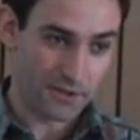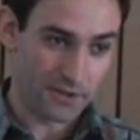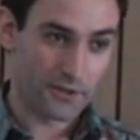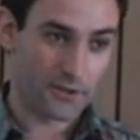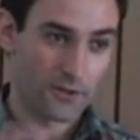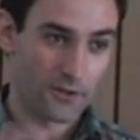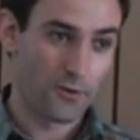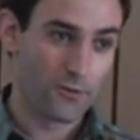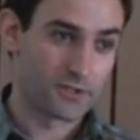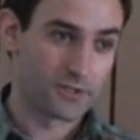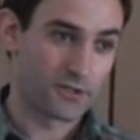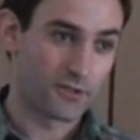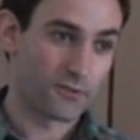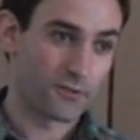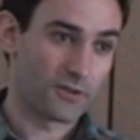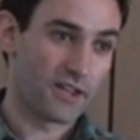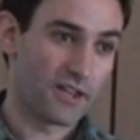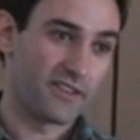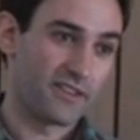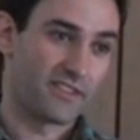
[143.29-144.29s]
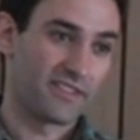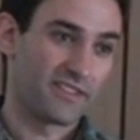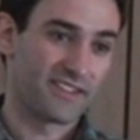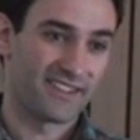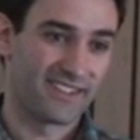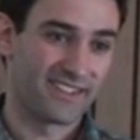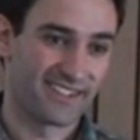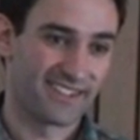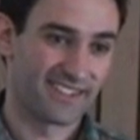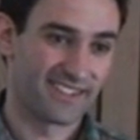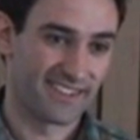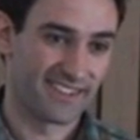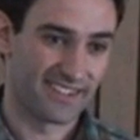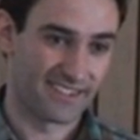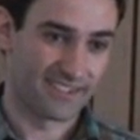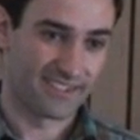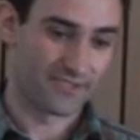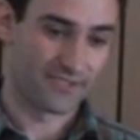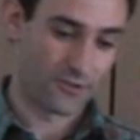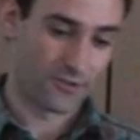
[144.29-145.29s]
closer together
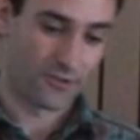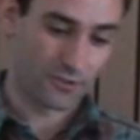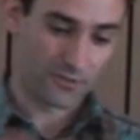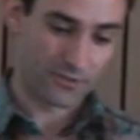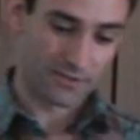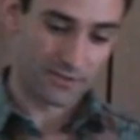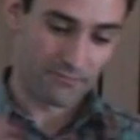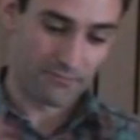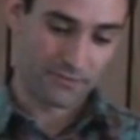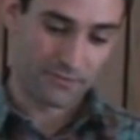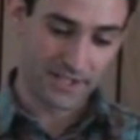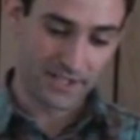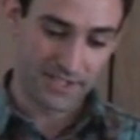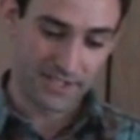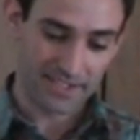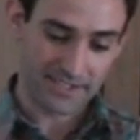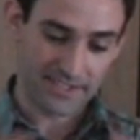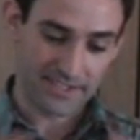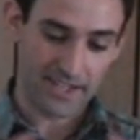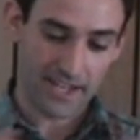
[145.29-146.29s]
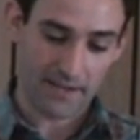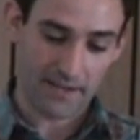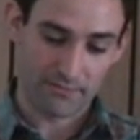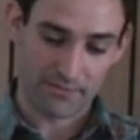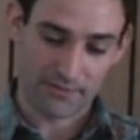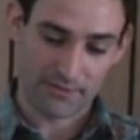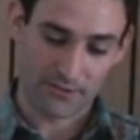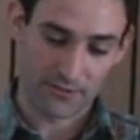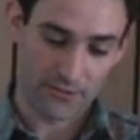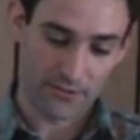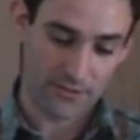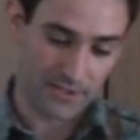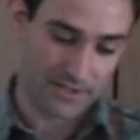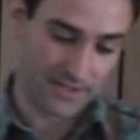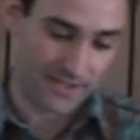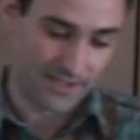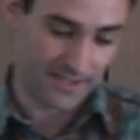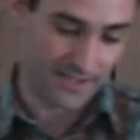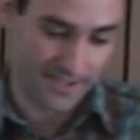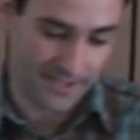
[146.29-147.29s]
or to bridge this gap to
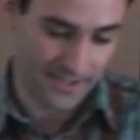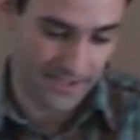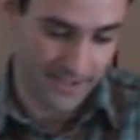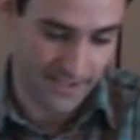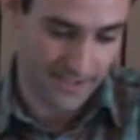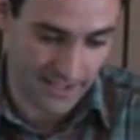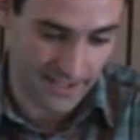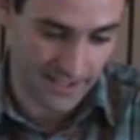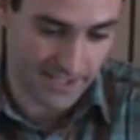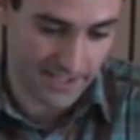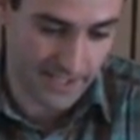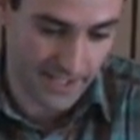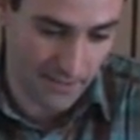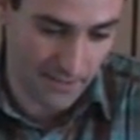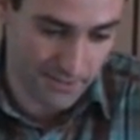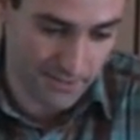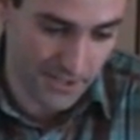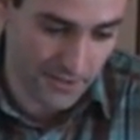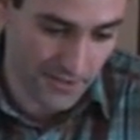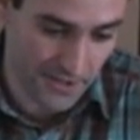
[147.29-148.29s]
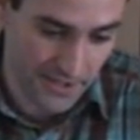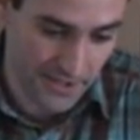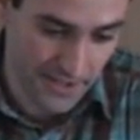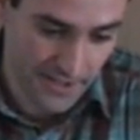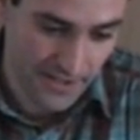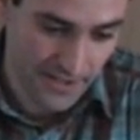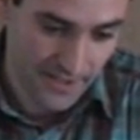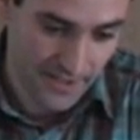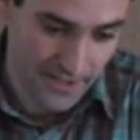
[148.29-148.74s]
at least some degree,